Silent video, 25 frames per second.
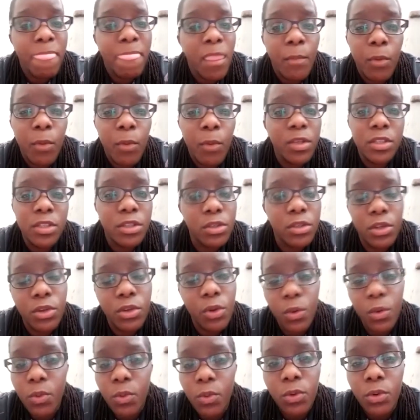But we still don't know
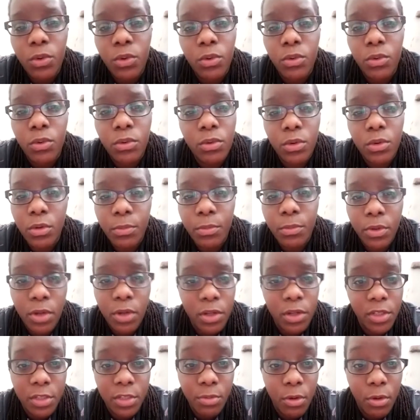who put
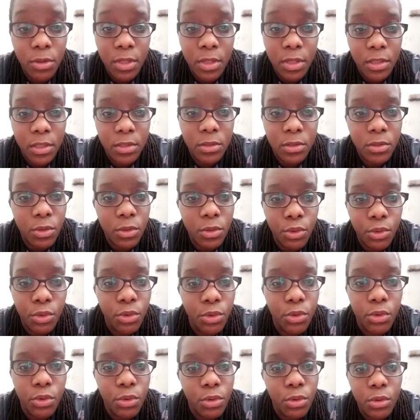on these protests,
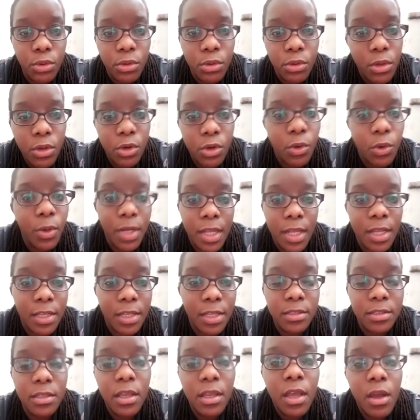who it
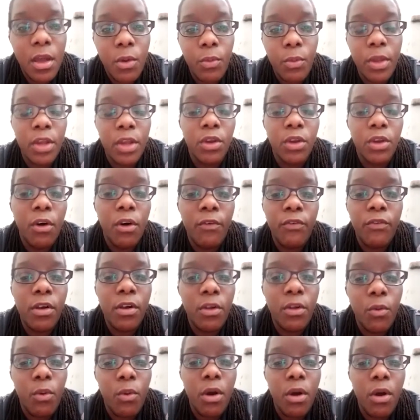is. We know for
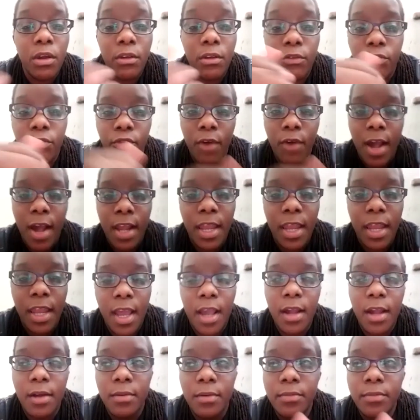the one on Friday,